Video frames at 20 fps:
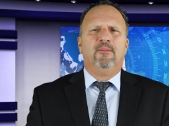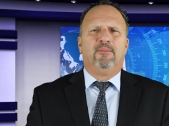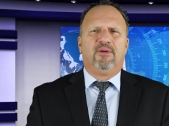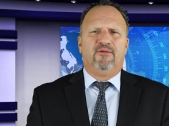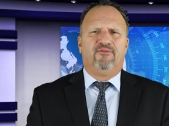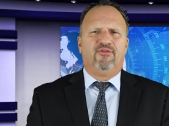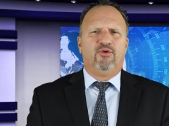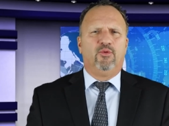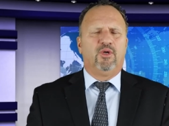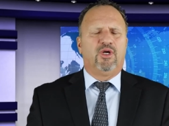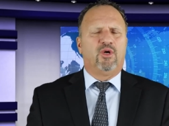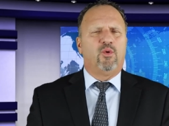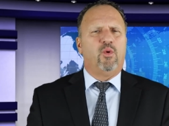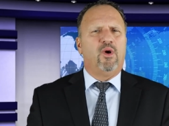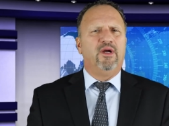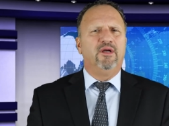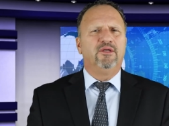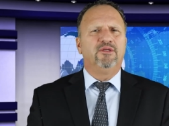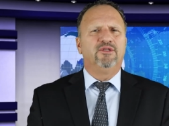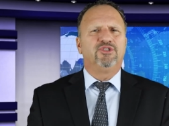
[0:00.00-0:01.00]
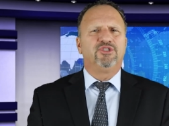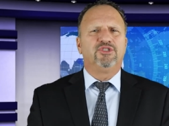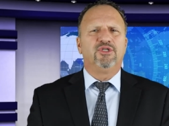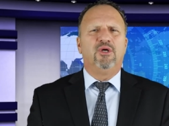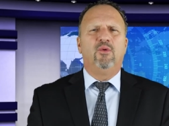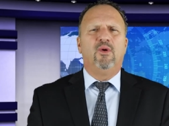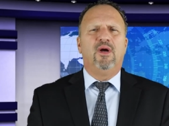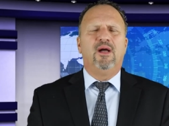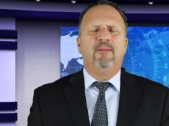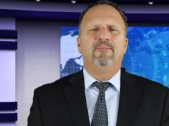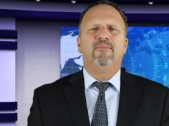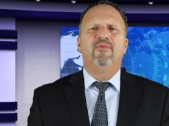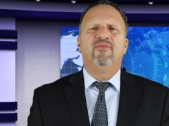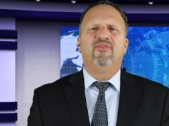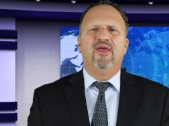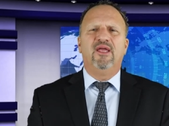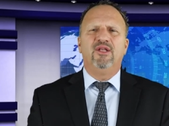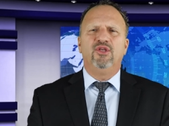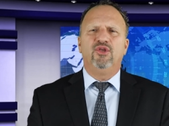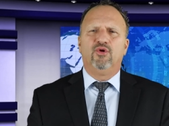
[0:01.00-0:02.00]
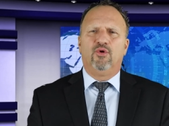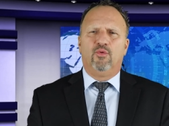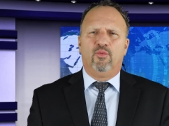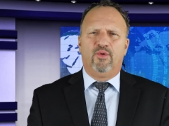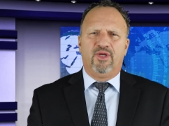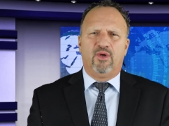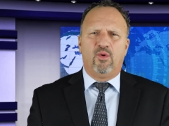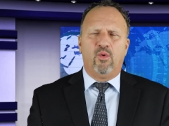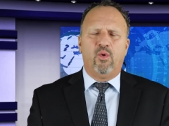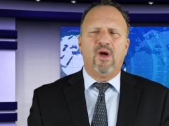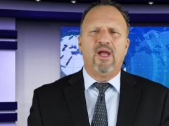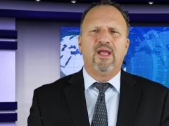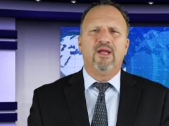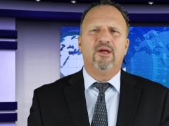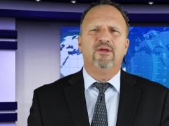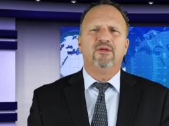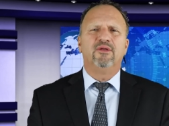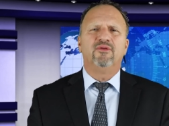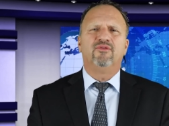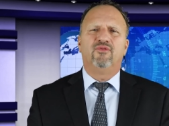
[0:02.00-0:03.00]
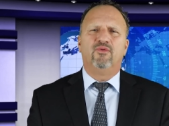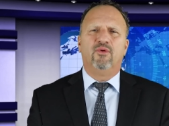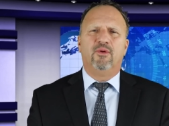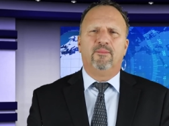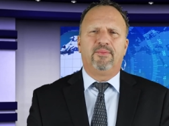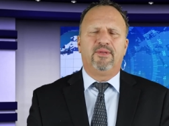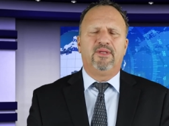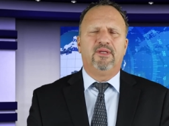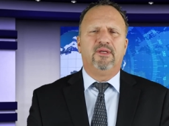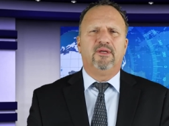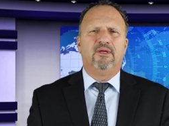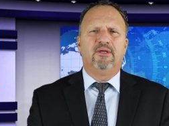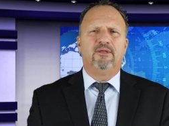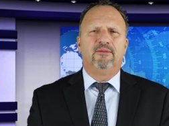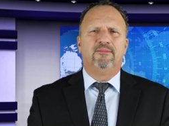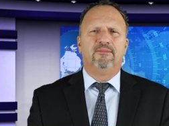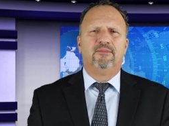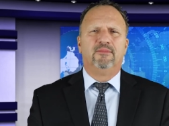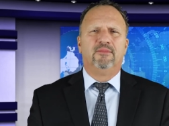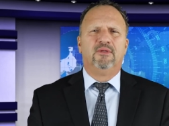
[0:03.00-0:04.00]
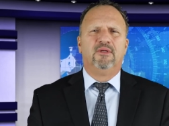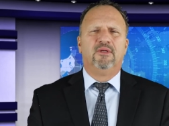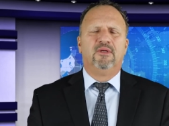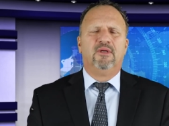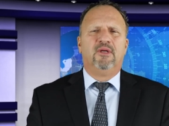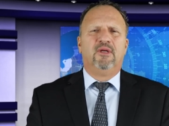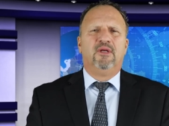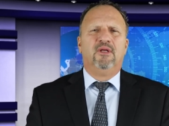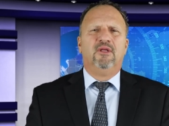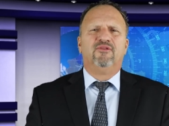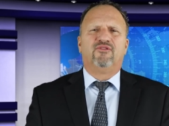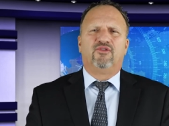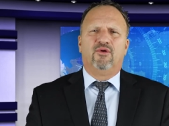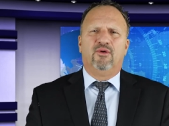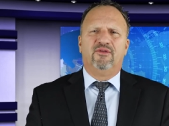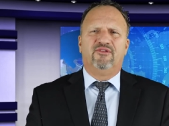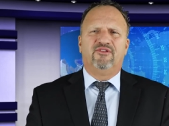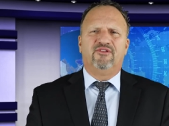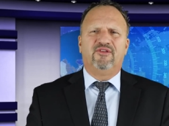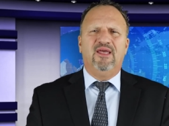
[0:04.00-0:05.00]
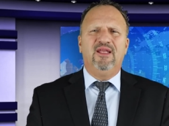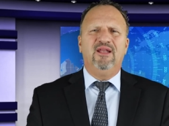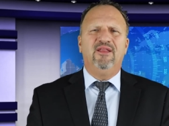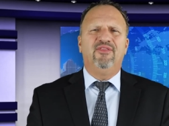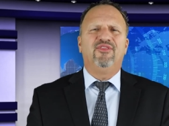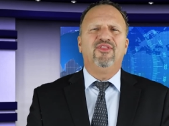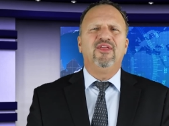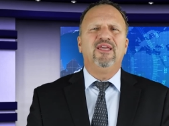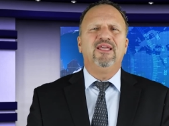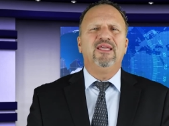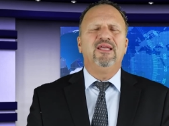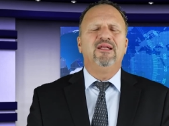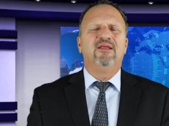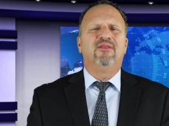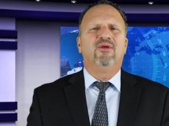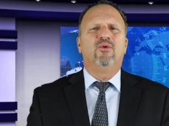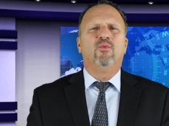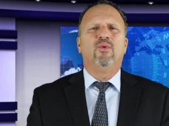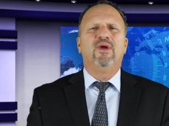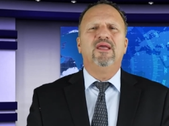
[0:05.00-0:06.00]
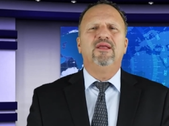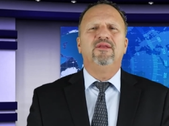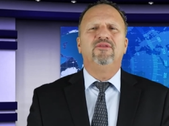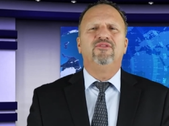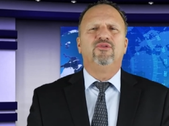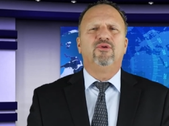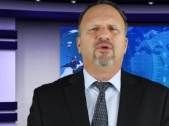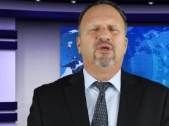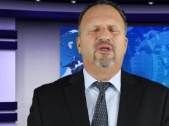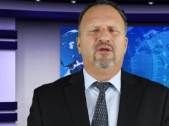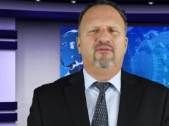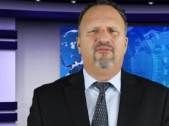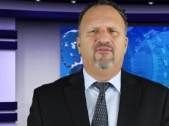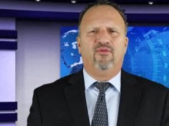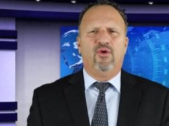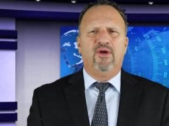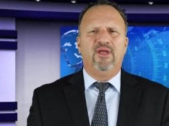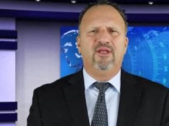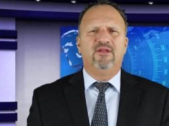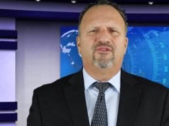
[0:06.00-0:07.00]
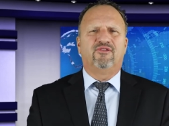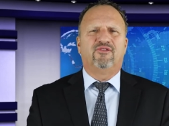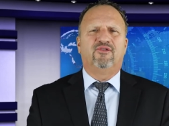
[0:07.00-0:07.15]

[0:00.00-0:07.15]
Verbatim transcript: But if you're required to show up, then you're required to appear. So instead of thinking of the ways you can avoid